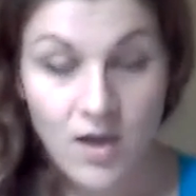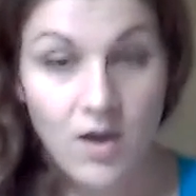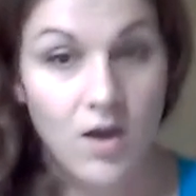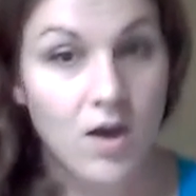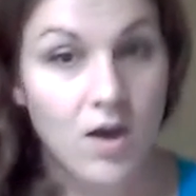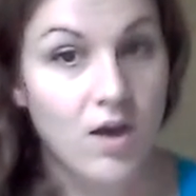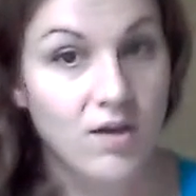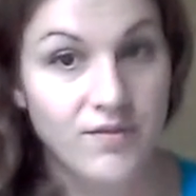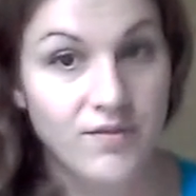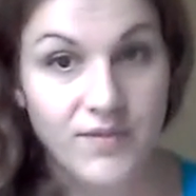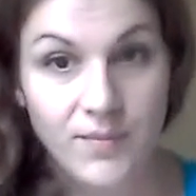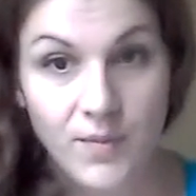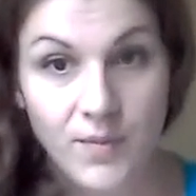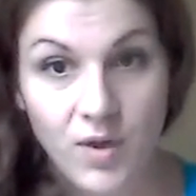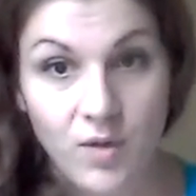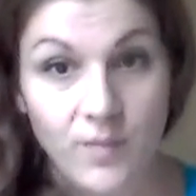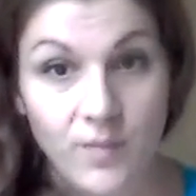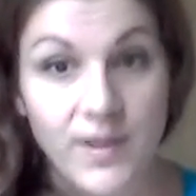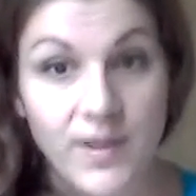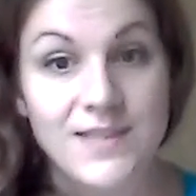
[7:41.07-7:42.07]
All from
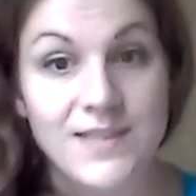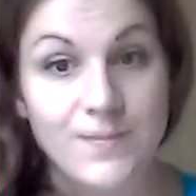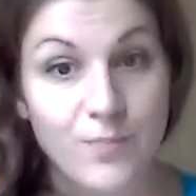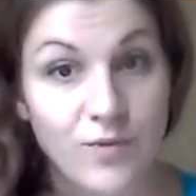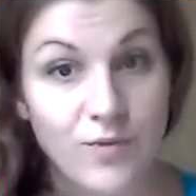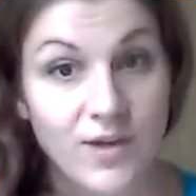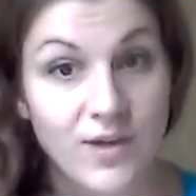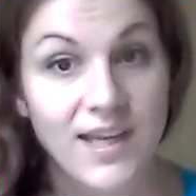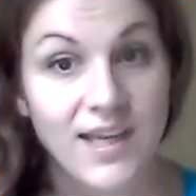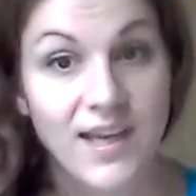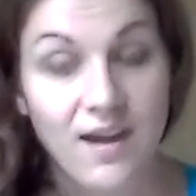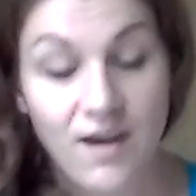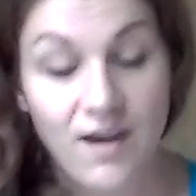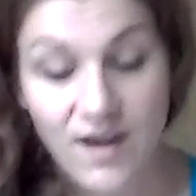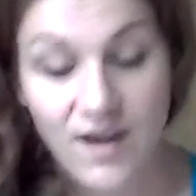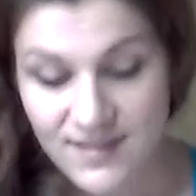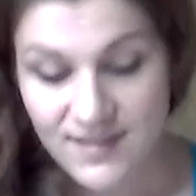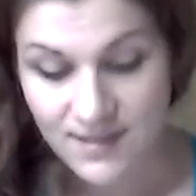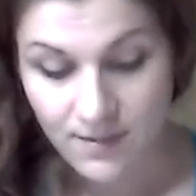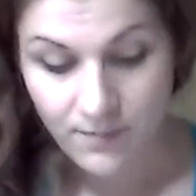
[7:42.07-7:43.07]
home. It's pretty
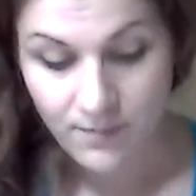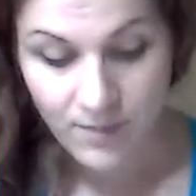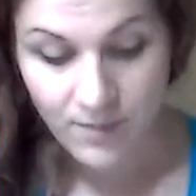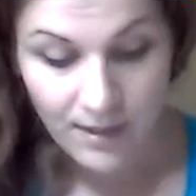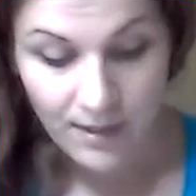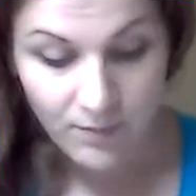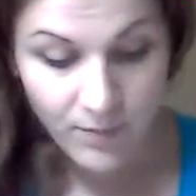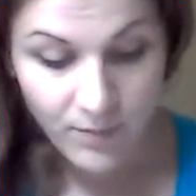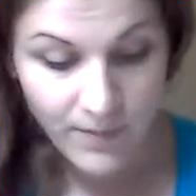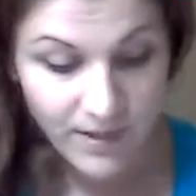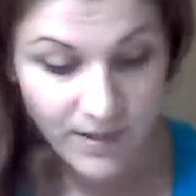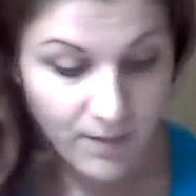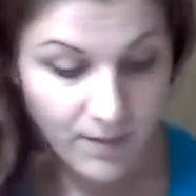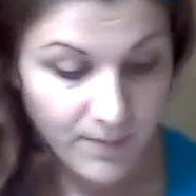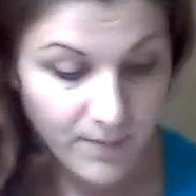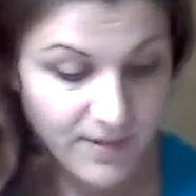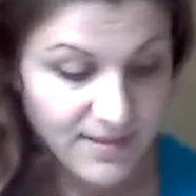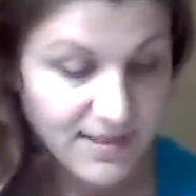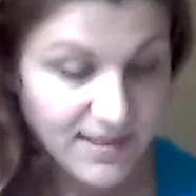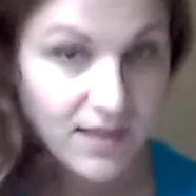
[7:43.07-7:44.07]
awesome. I will pick you up
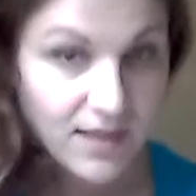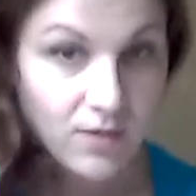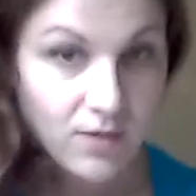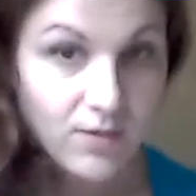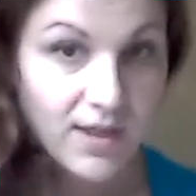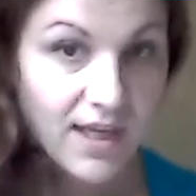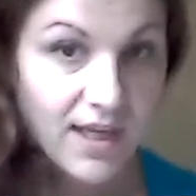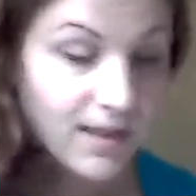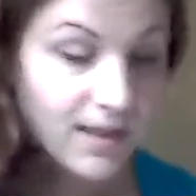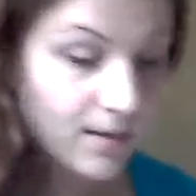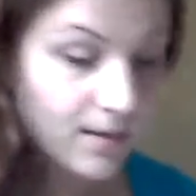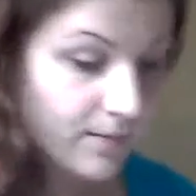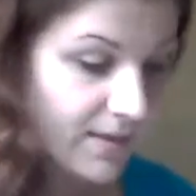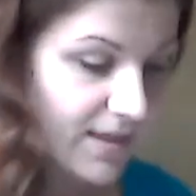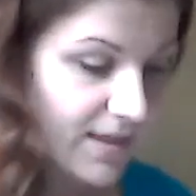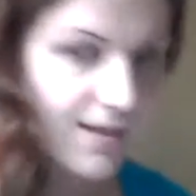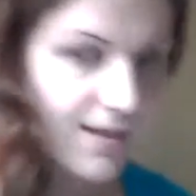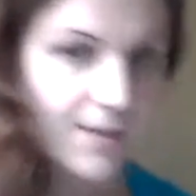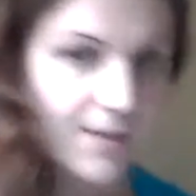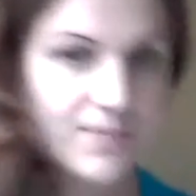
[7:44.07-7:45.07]
in a second, okay?
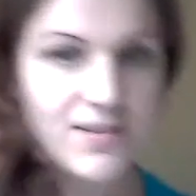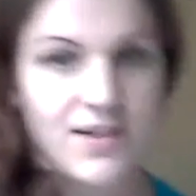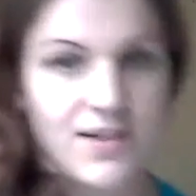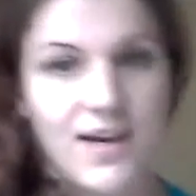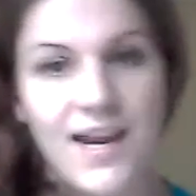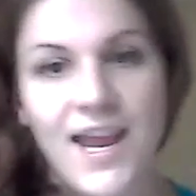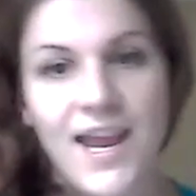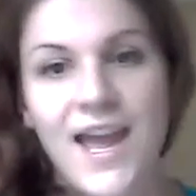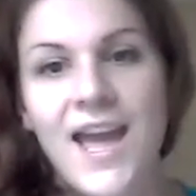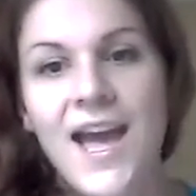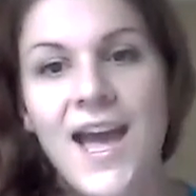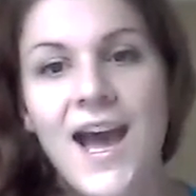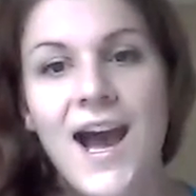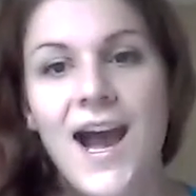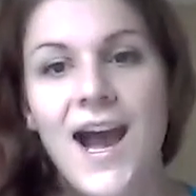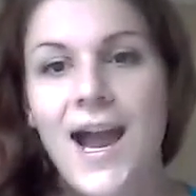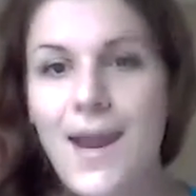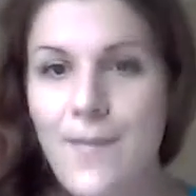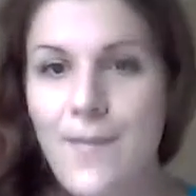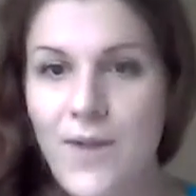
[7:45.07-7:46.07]
I'm sorry.
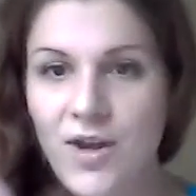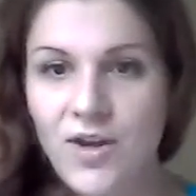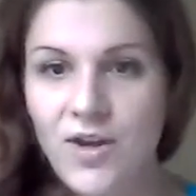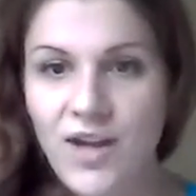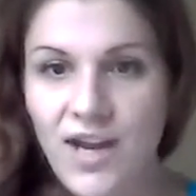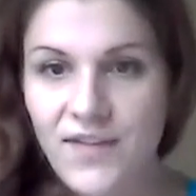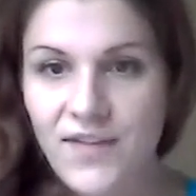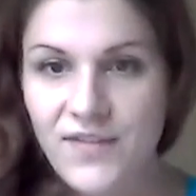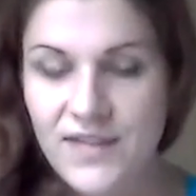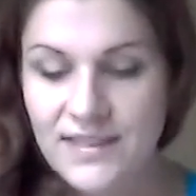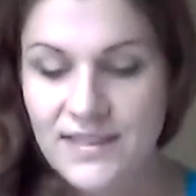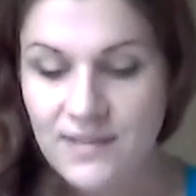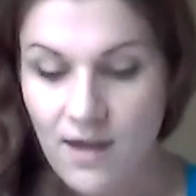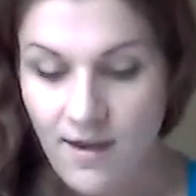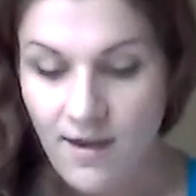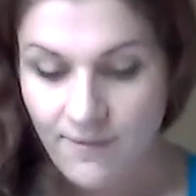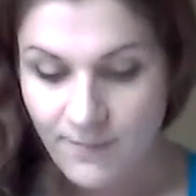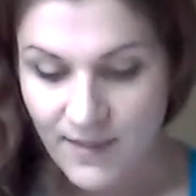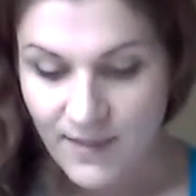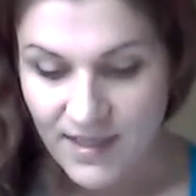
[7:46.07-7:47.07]
I better cut this
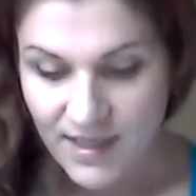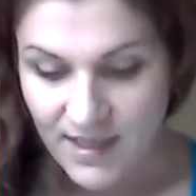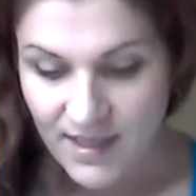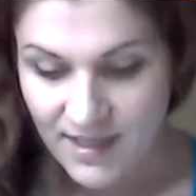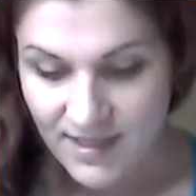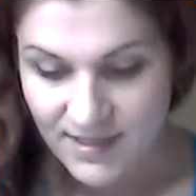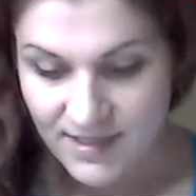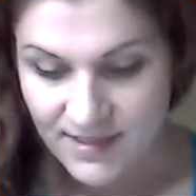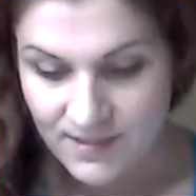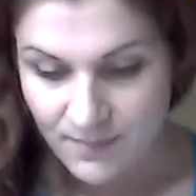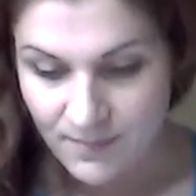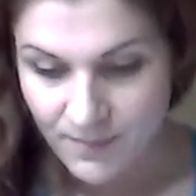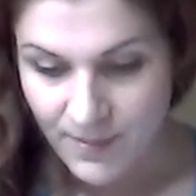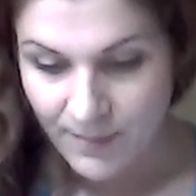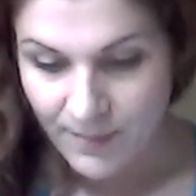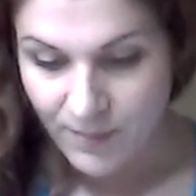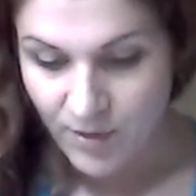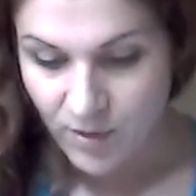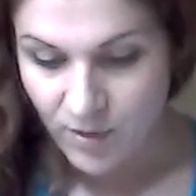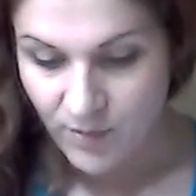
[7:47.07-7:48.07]
off because
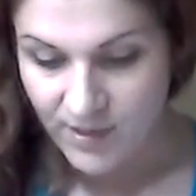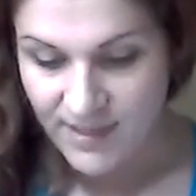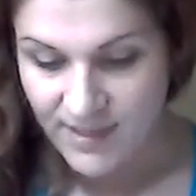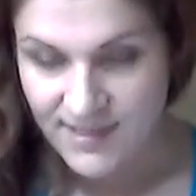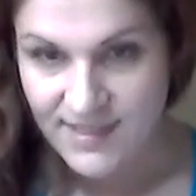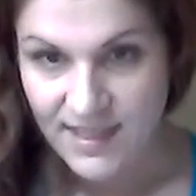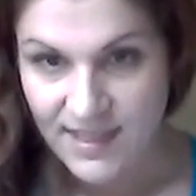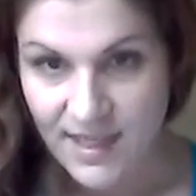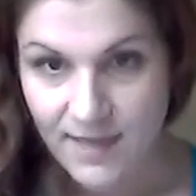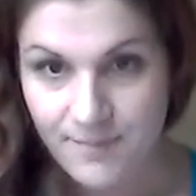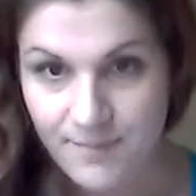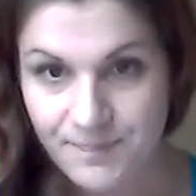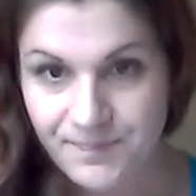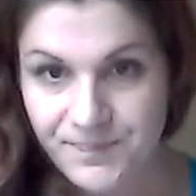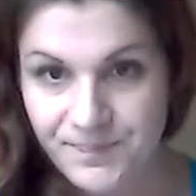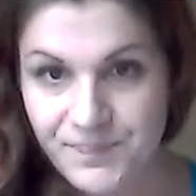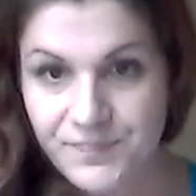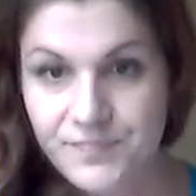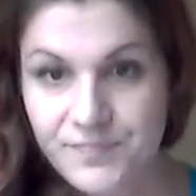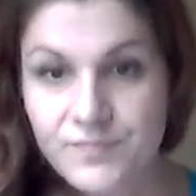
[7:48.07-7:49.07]
people are going insane.
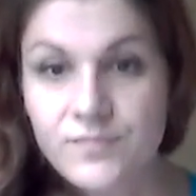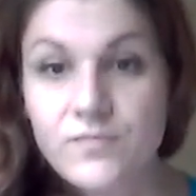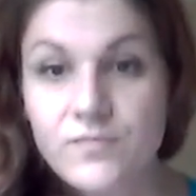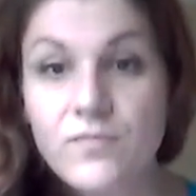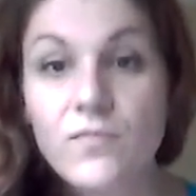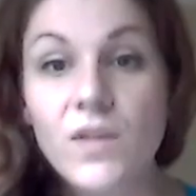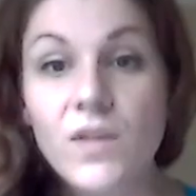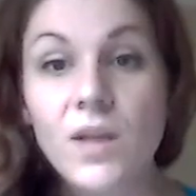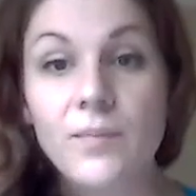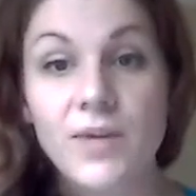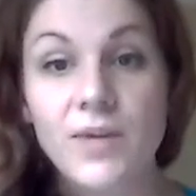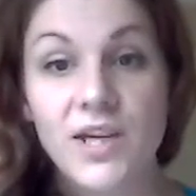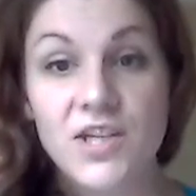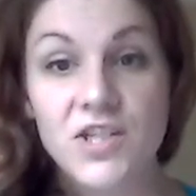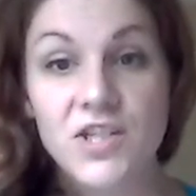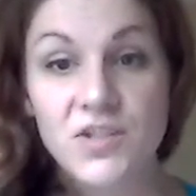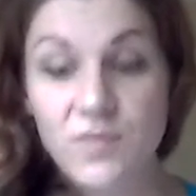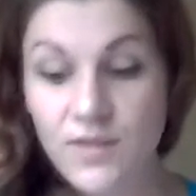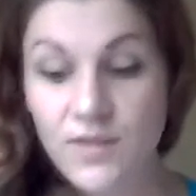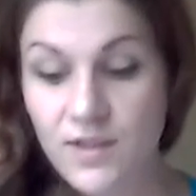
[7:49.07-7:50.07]
But I
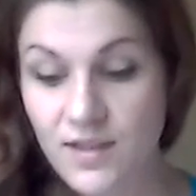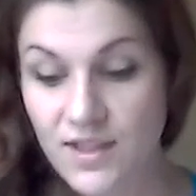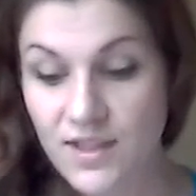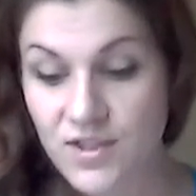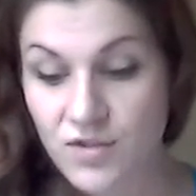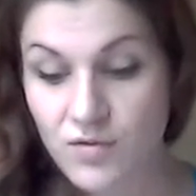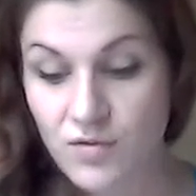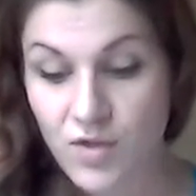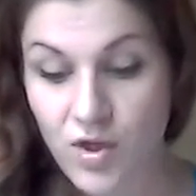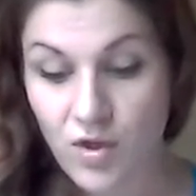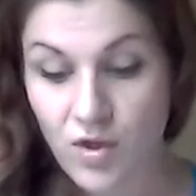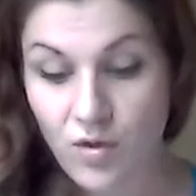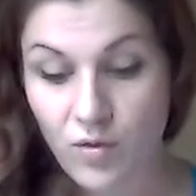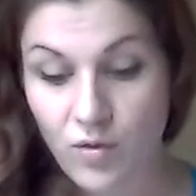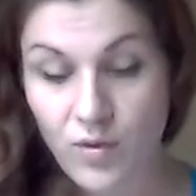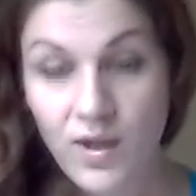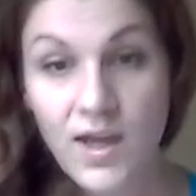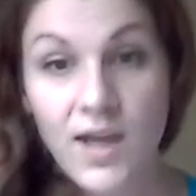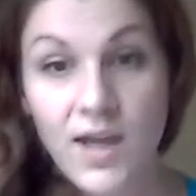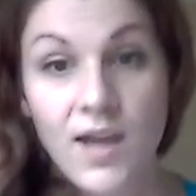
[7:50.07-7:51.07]
just wanted to let you
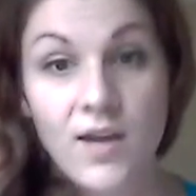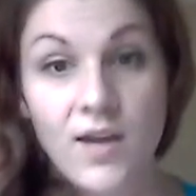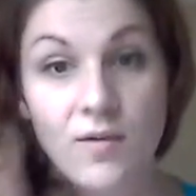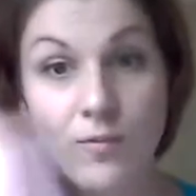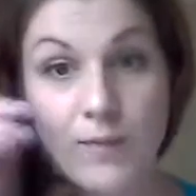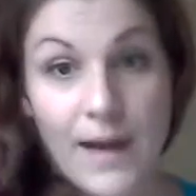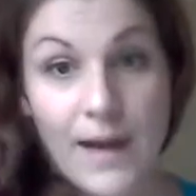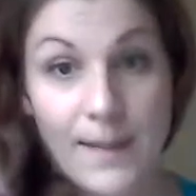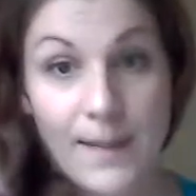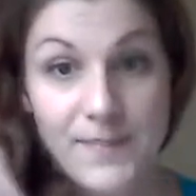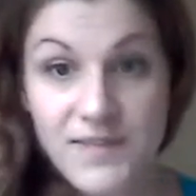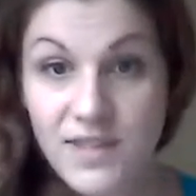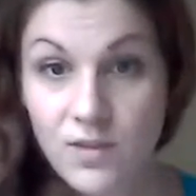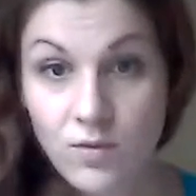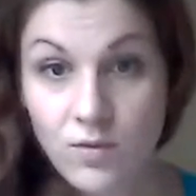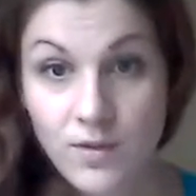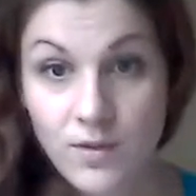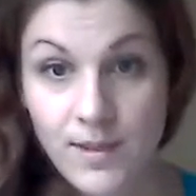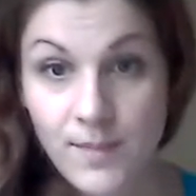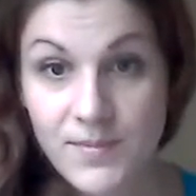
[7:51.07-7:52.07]
know, wraps can
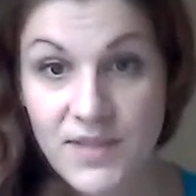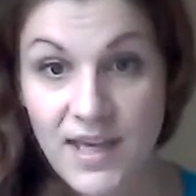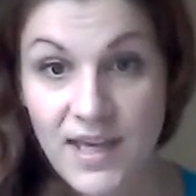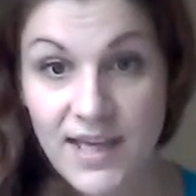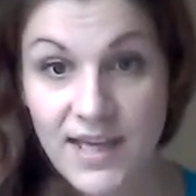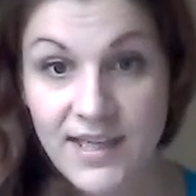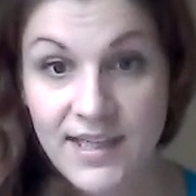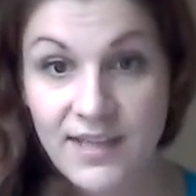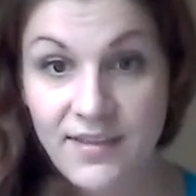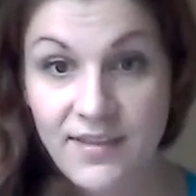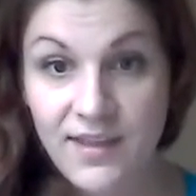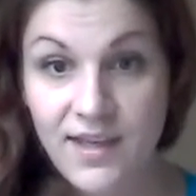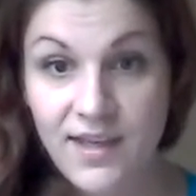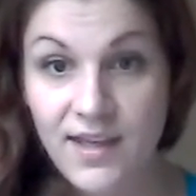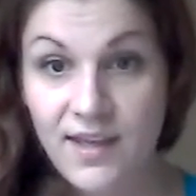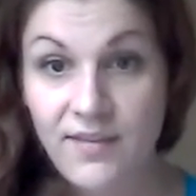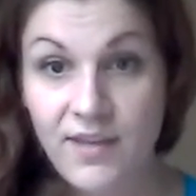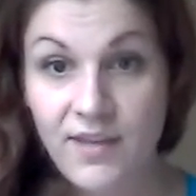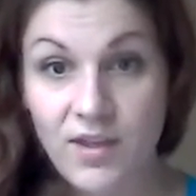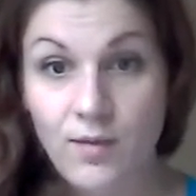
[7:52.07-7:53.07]
hold up to anything
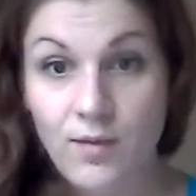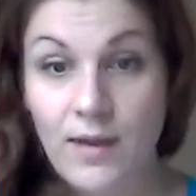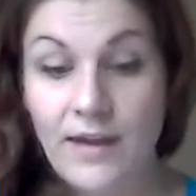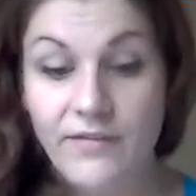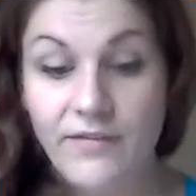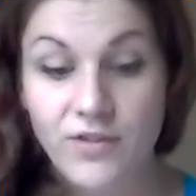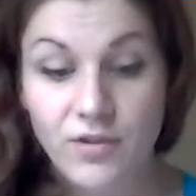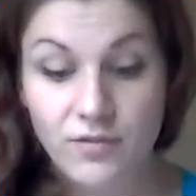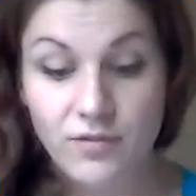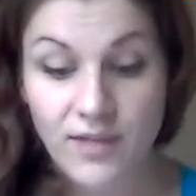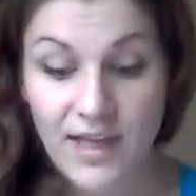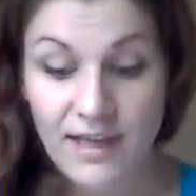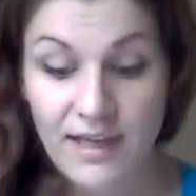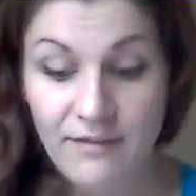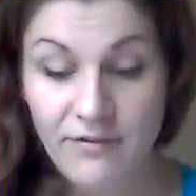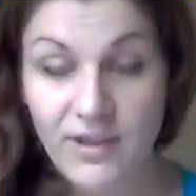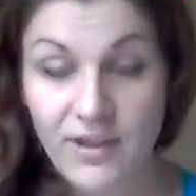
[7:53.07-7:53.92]
that you have in your life.